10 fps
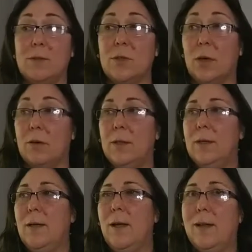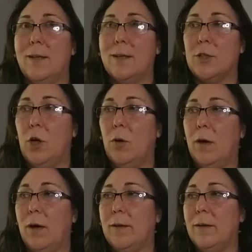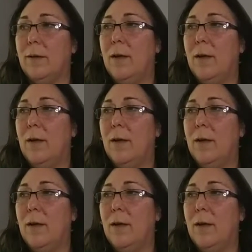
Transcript: So let's go on.